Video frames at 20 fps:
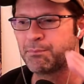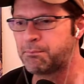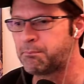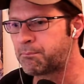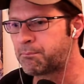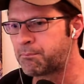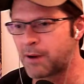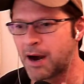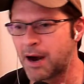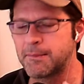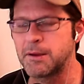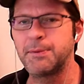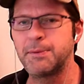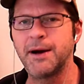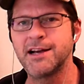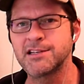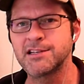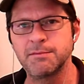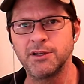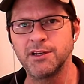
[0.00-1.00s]
probably
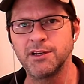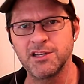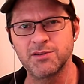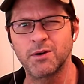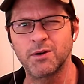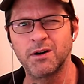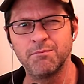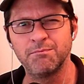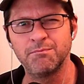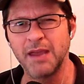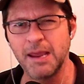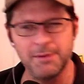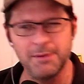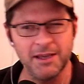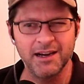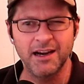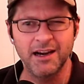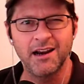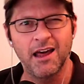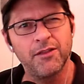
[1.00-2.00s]
possibilities where maybe
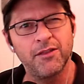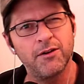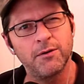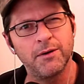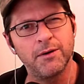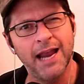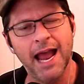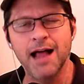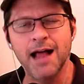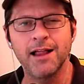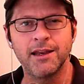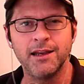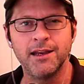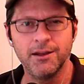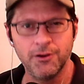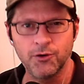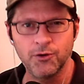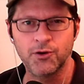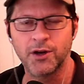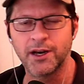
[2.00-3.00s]
in another reality
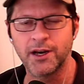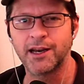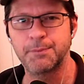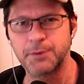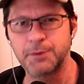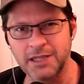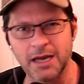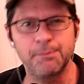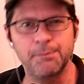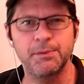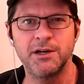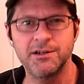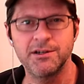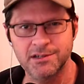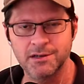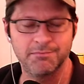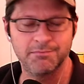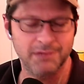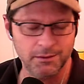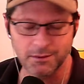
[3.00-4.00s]
you could end up with that
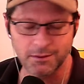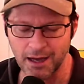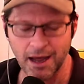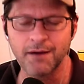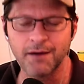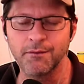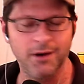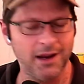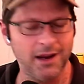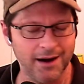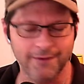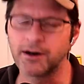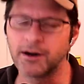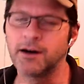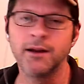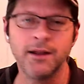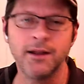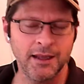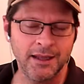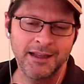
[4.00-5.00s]
person, but whatever.
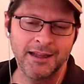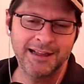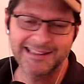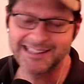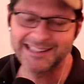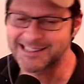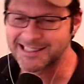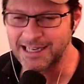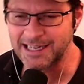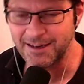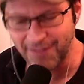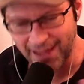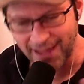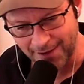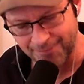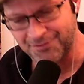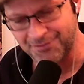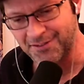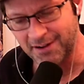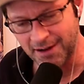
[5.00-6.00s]
Let's leave that
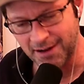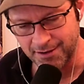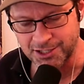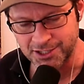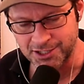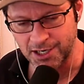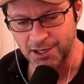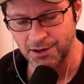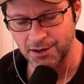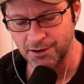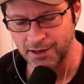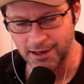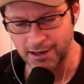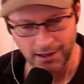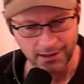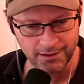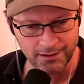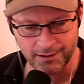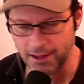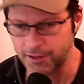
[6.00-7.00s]
for another show and
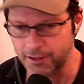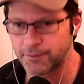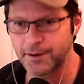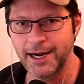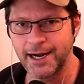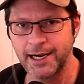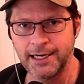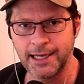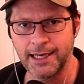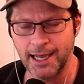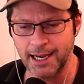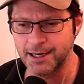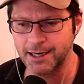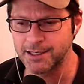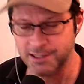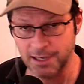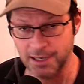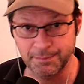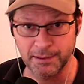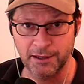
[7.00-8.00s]
another rainy day or
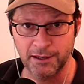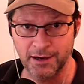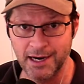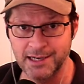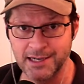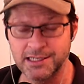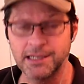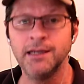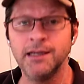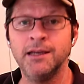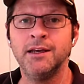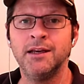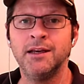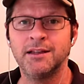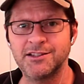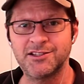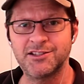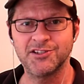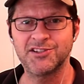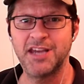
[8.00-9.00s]
something crazy.
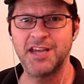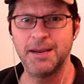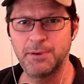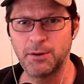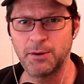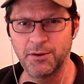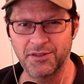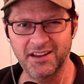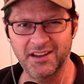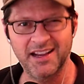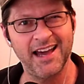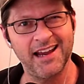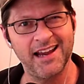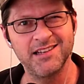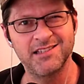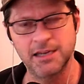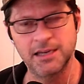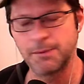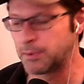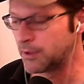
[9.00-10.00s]
Let's just keep it with a kind of
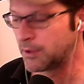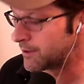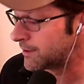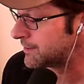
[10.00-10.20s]
simpler